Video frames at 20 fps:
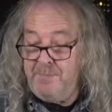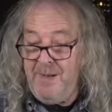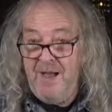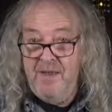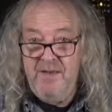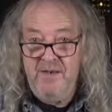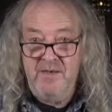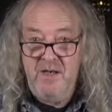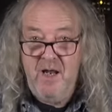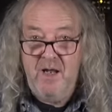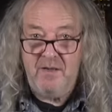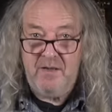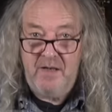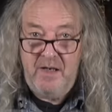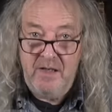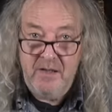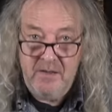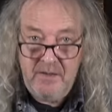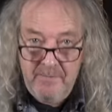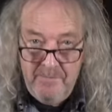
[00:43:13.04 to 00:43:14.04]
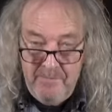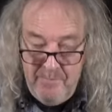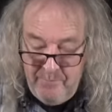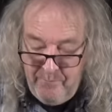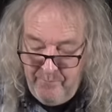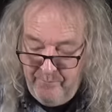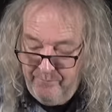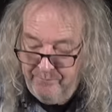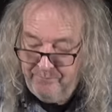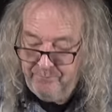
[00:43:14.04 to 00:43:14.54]
better than nothing.
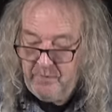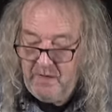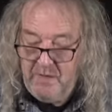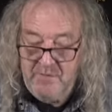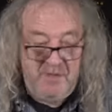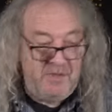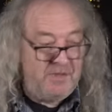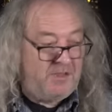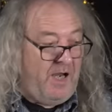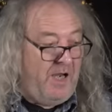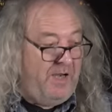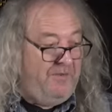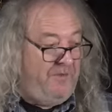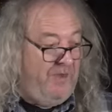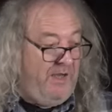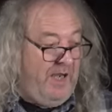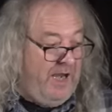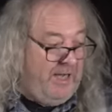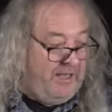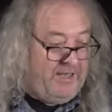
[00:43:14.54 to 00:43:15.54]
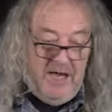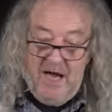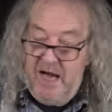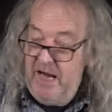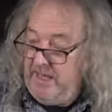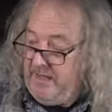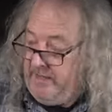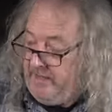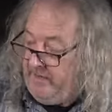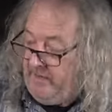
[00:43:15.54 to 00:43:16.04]
As I say, if you get a
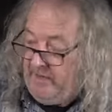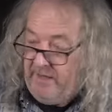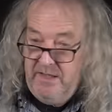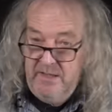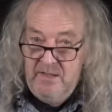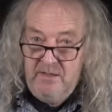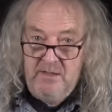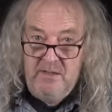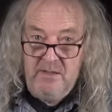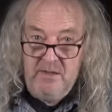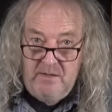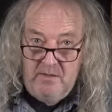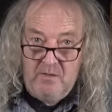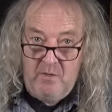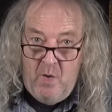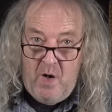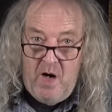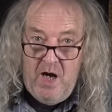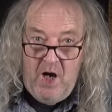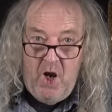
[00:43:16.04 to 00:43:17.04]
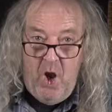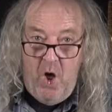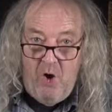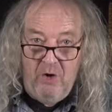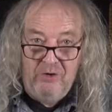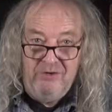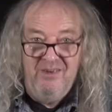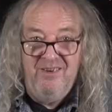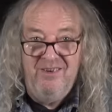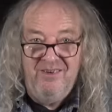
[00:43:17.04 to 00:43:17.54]
case, it's quite
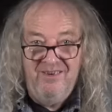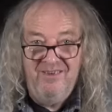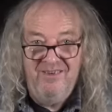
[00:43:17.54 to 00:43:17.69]
long